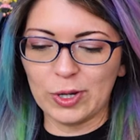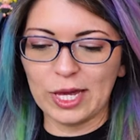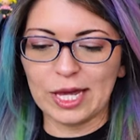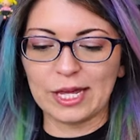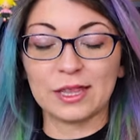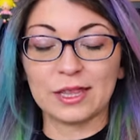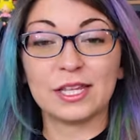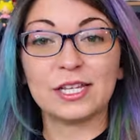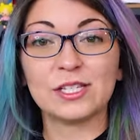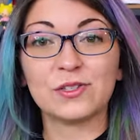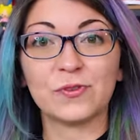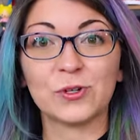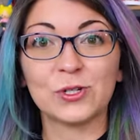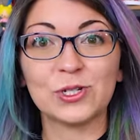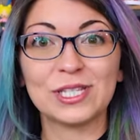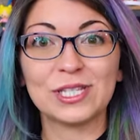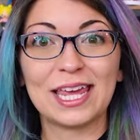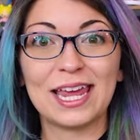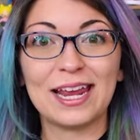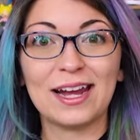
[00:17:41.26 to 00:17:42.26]
Okay, these
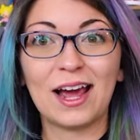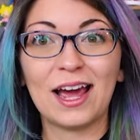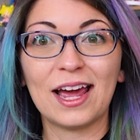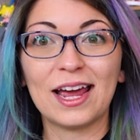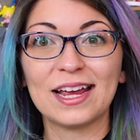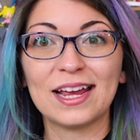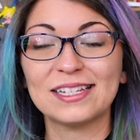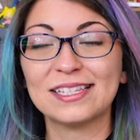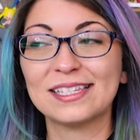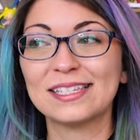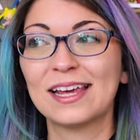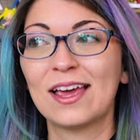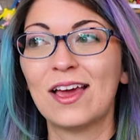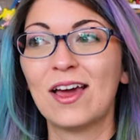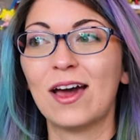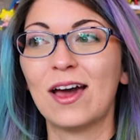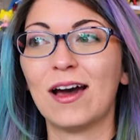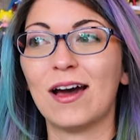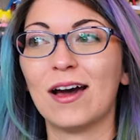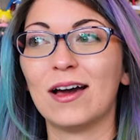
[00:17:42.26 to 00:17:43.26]
first skate highs,
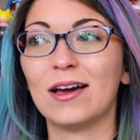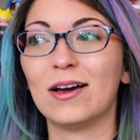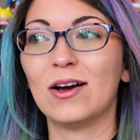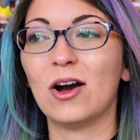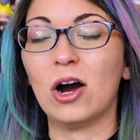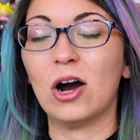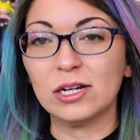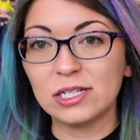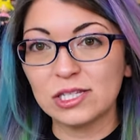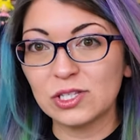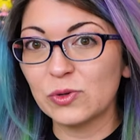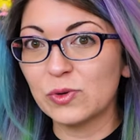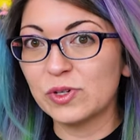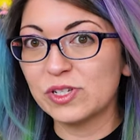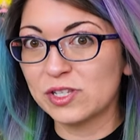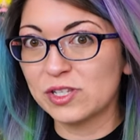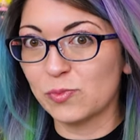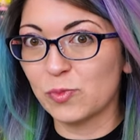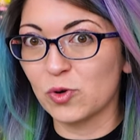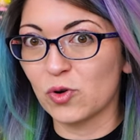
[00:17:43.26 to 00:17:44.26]
uh, also a
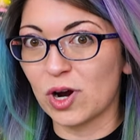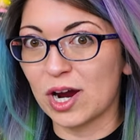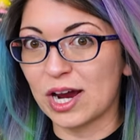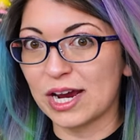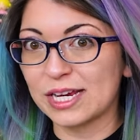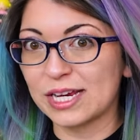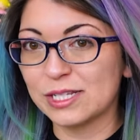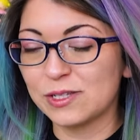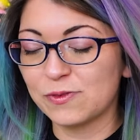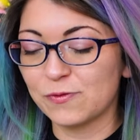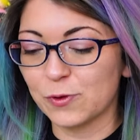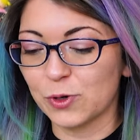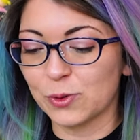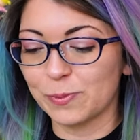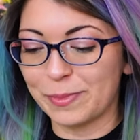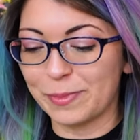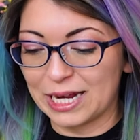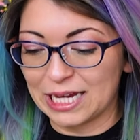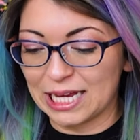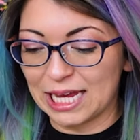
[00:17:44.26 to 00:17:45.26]
surprise for
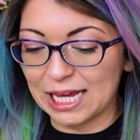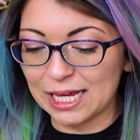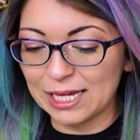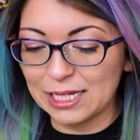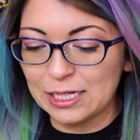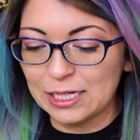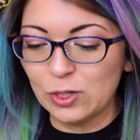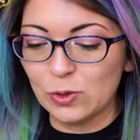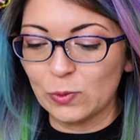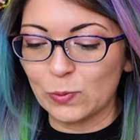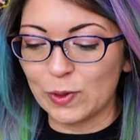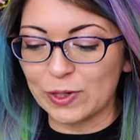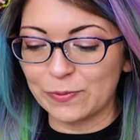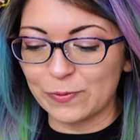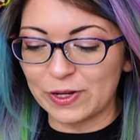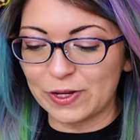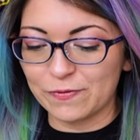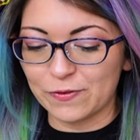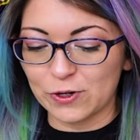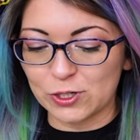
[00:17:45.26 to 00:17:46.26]
many when
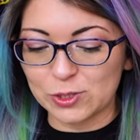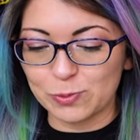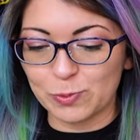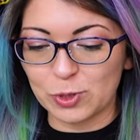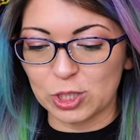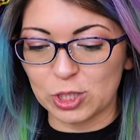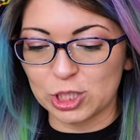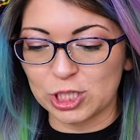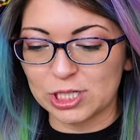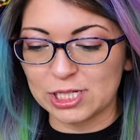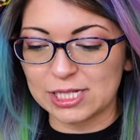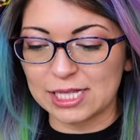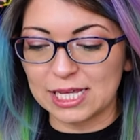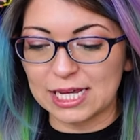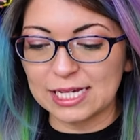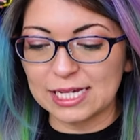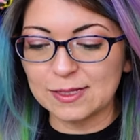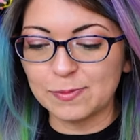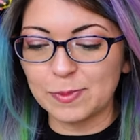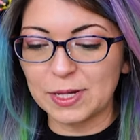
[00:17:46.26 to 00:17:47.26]
we first purchased
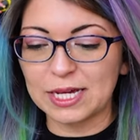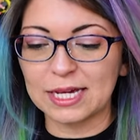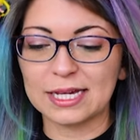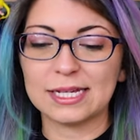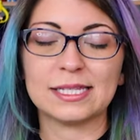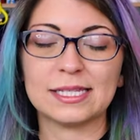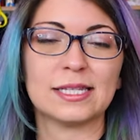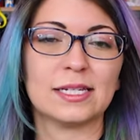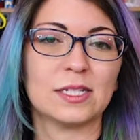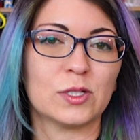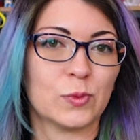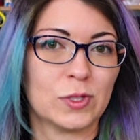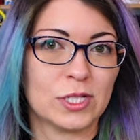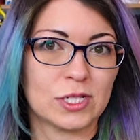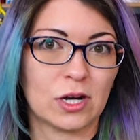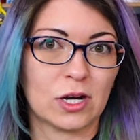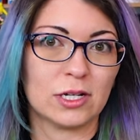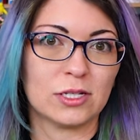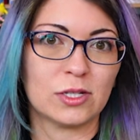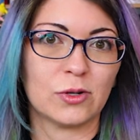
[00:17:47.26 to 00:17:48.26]
these because this was
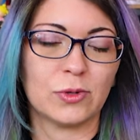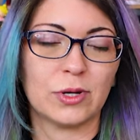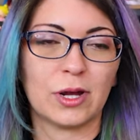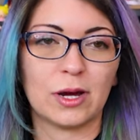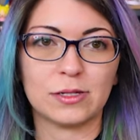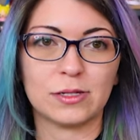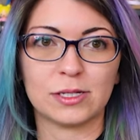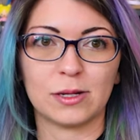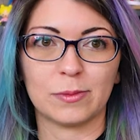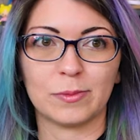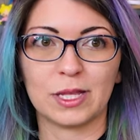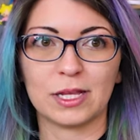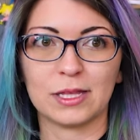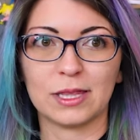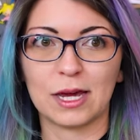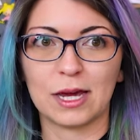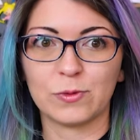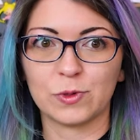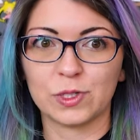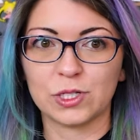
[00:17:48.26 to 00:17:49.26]
also not something
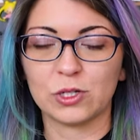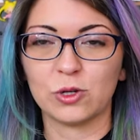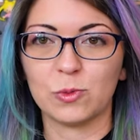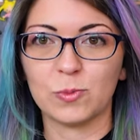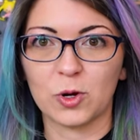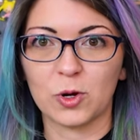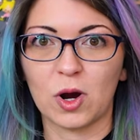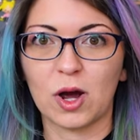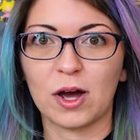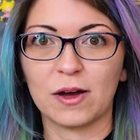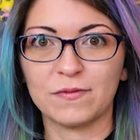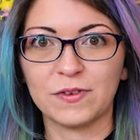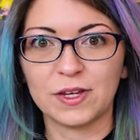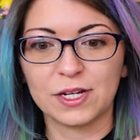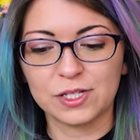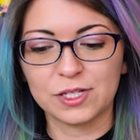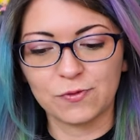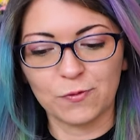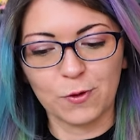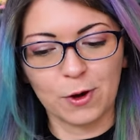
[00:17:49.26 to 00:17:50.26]
that was super
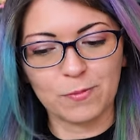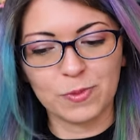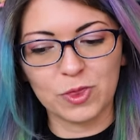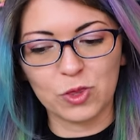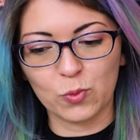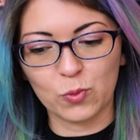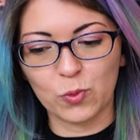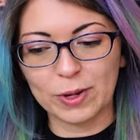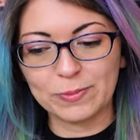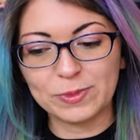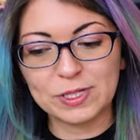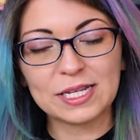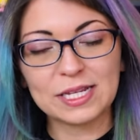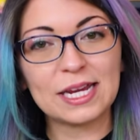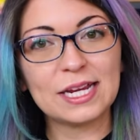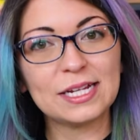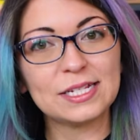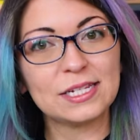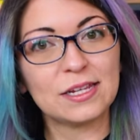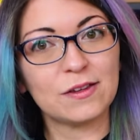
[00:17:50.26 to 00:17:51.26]
obvious from the
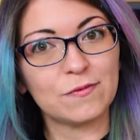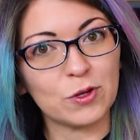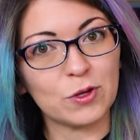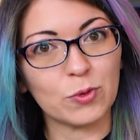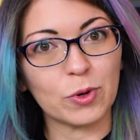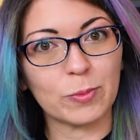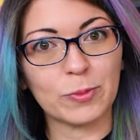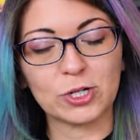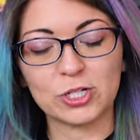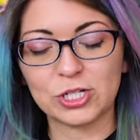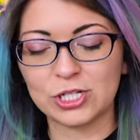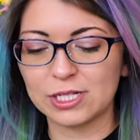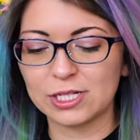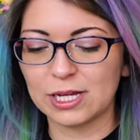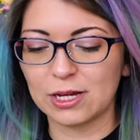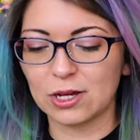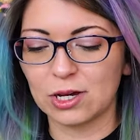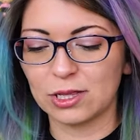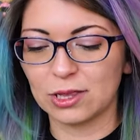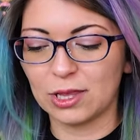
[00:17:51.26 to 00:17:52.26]
website if you were
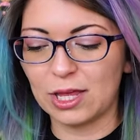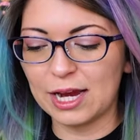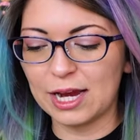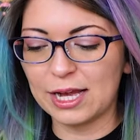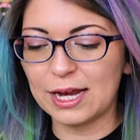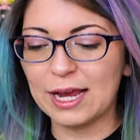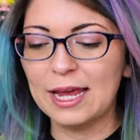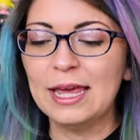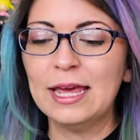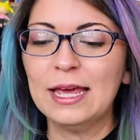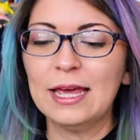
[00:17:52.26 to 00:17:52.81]
purchasing online.